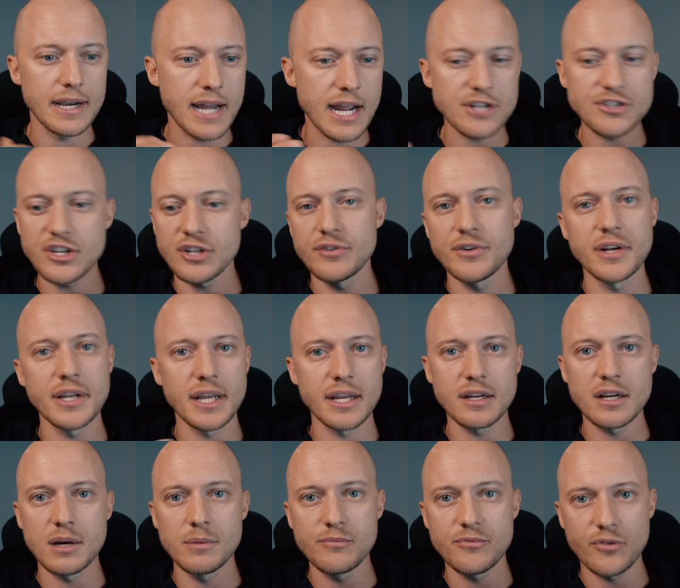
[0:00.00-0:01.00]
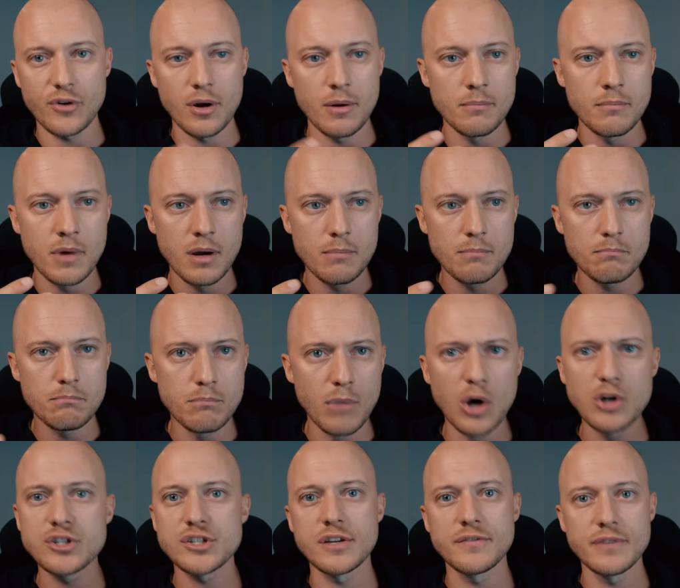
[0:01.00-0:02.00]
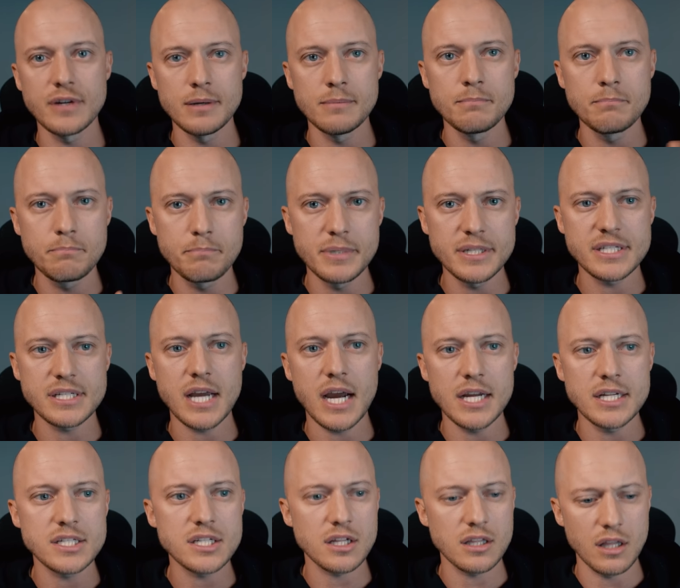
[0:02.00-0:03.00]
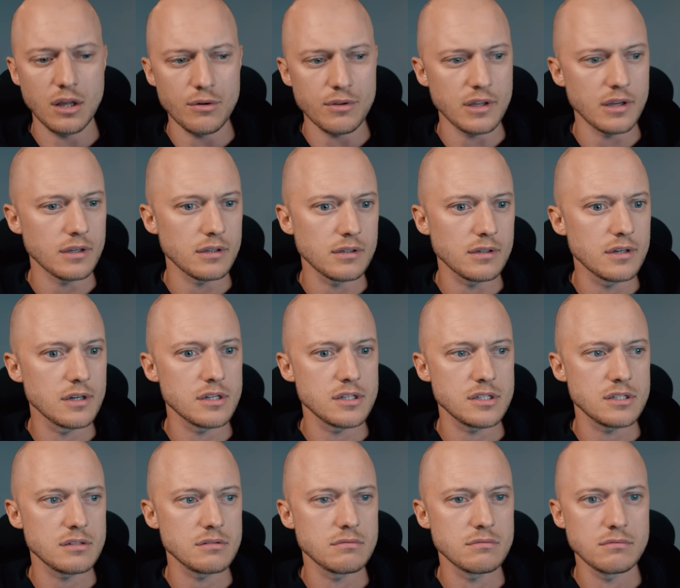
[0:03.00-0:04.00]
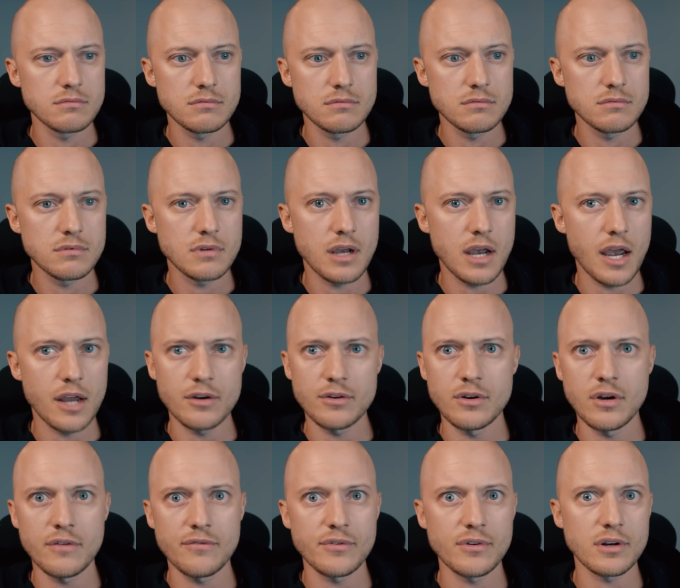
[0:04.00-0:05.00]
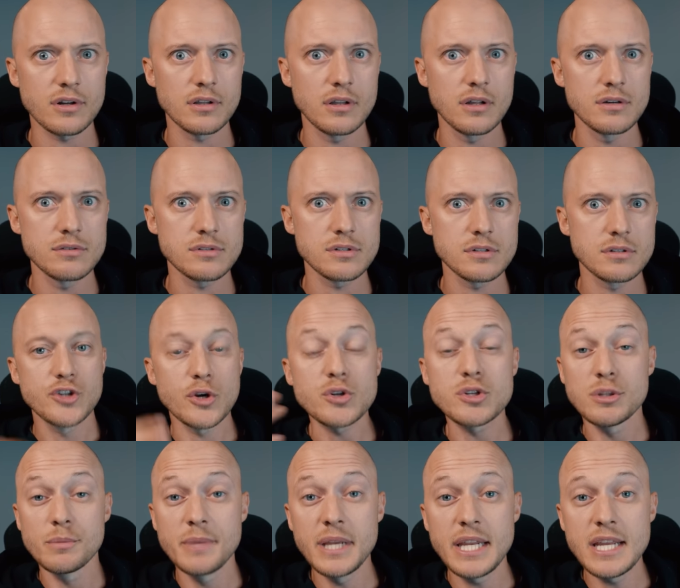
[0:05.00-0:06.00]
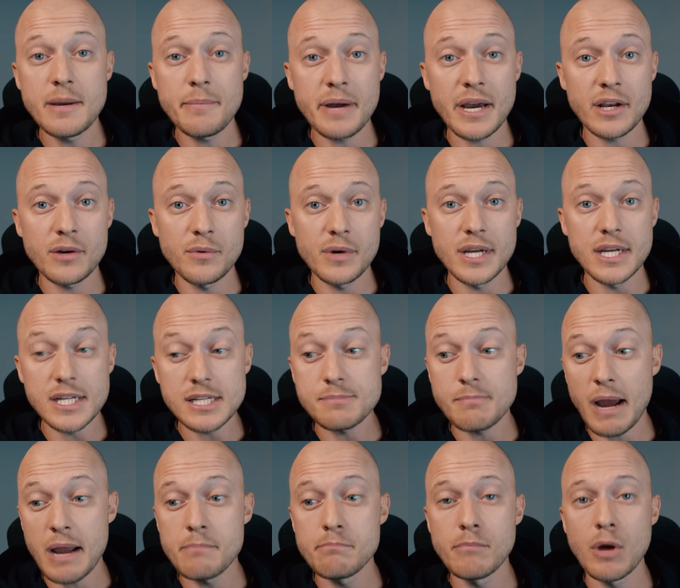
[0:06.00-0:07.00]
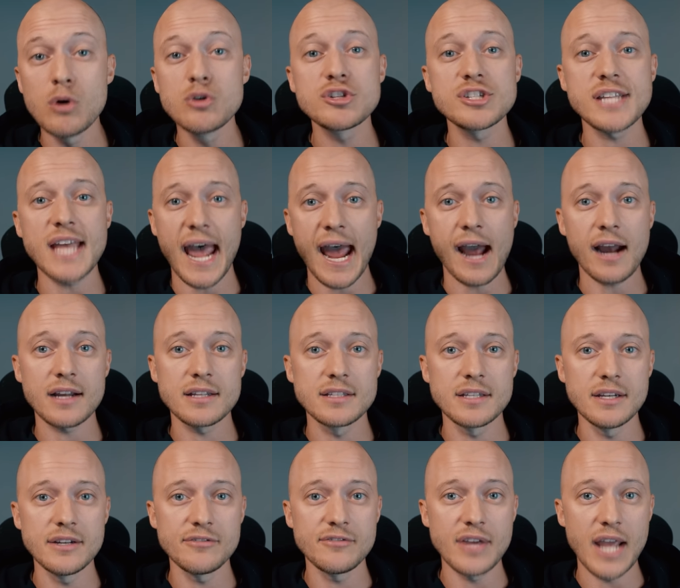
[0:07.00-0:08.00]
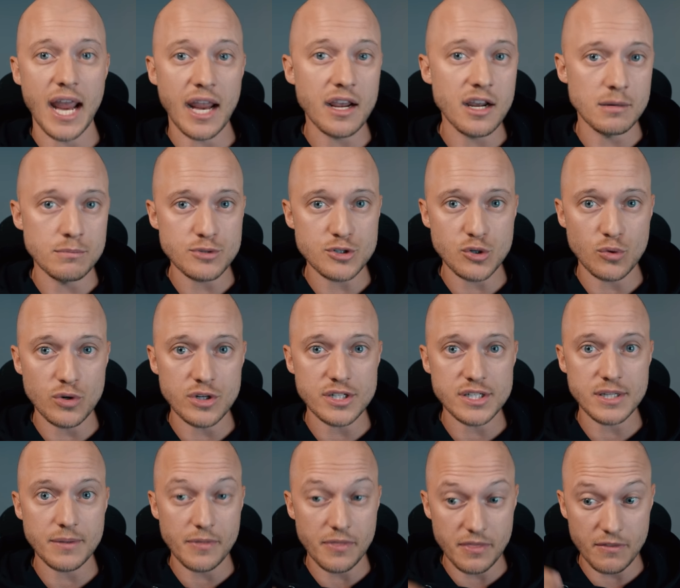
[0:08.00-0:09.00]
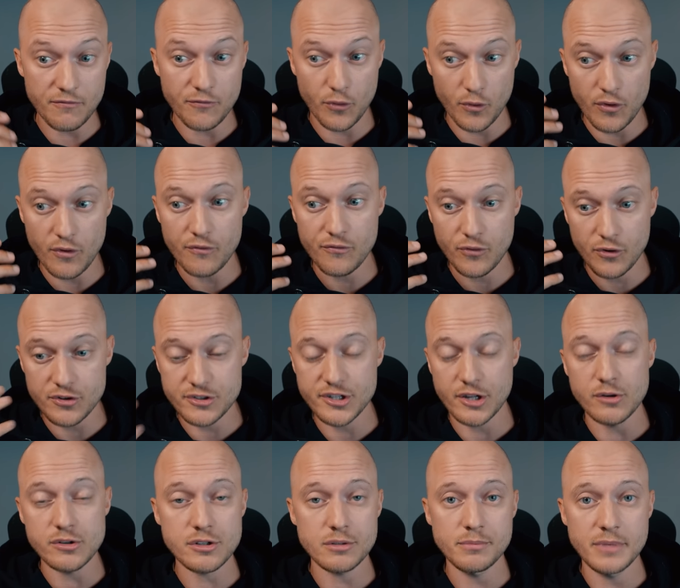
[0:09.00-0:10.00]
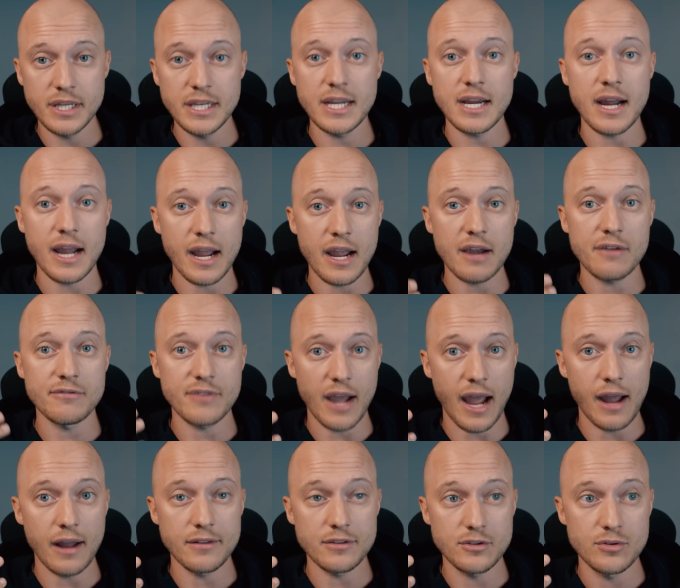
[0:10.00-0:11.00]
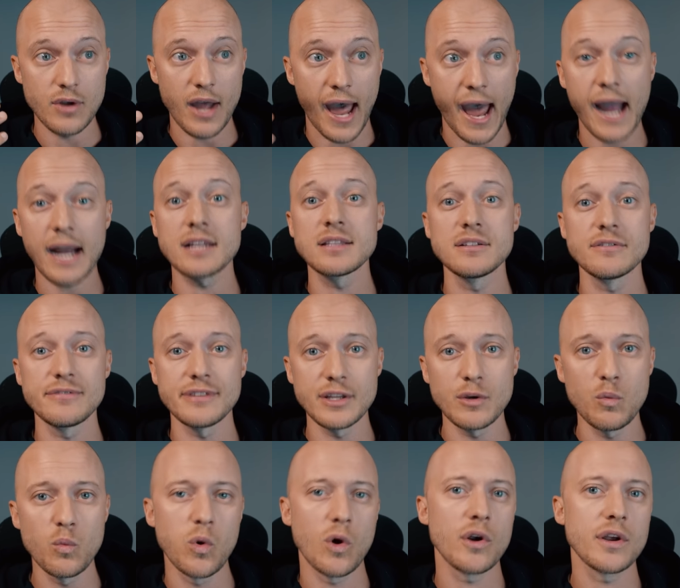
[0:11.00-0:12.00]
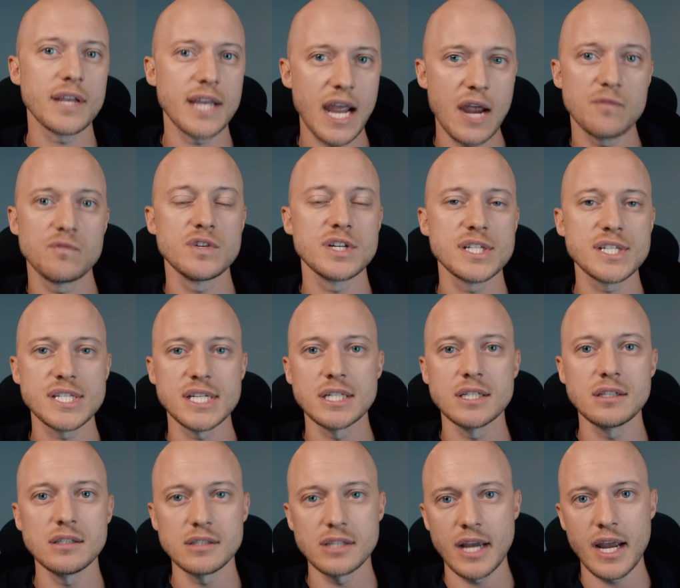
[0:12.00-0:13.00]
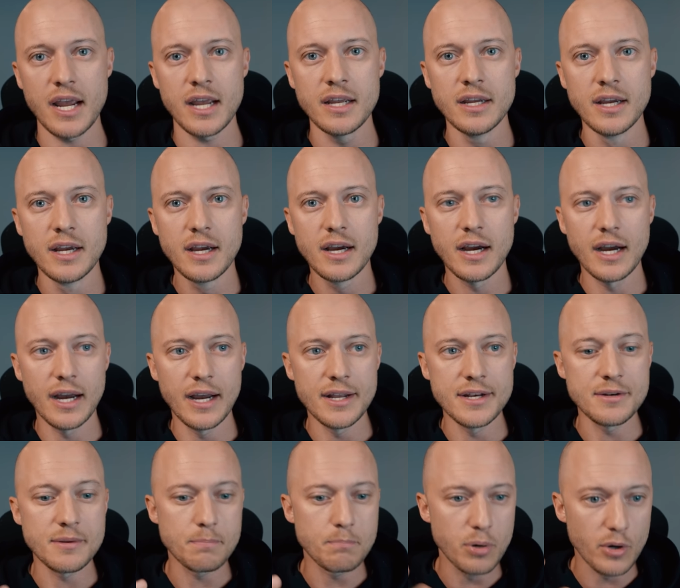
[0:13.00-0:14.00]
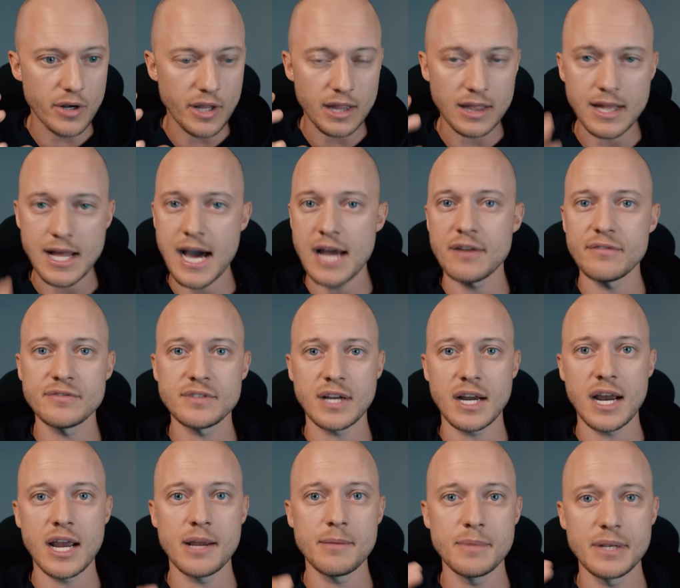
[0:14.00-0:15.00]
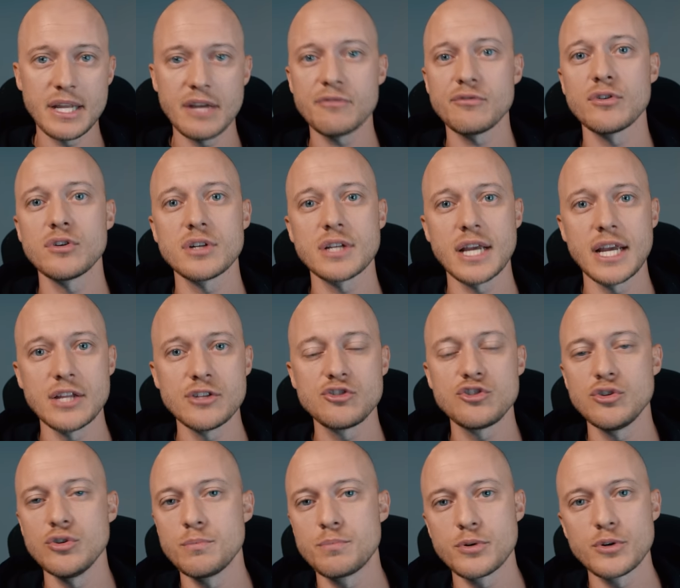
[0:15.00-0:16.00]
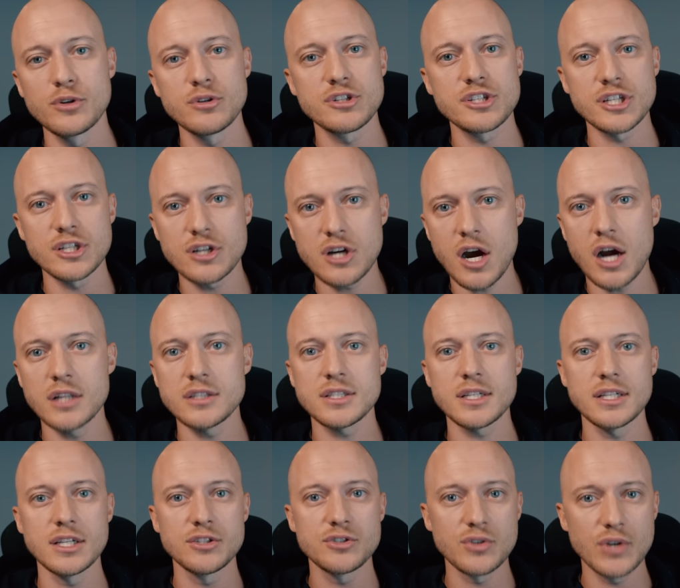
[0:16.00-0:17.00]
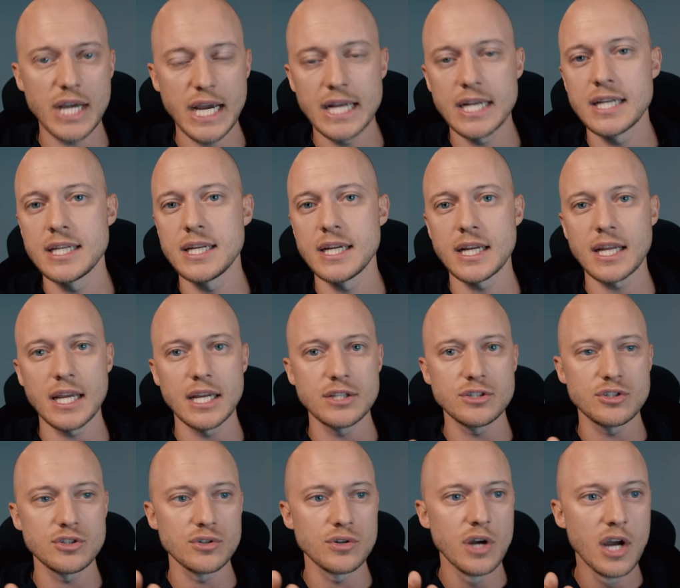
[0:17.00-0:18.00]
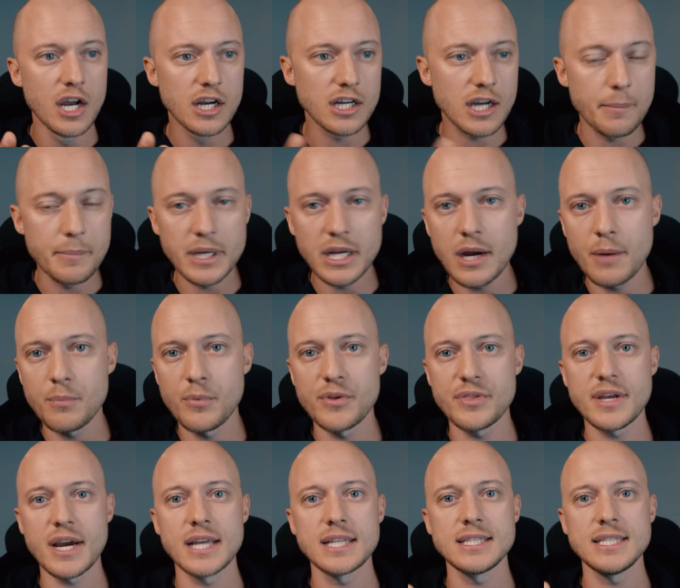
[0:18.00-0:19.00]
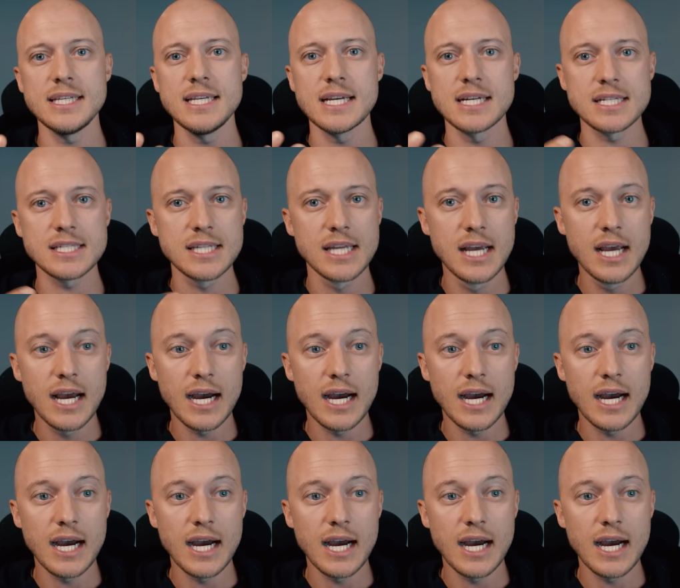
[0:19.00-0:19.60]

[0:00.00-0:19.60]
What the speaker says: And I generate income from most of them besides clothing, because I don't offer clothes. Social media, by the way, is my most active income source. For social media, I have to actively work every single day and put a lot of time and effort into producing content, into editing, into coming up with ideas.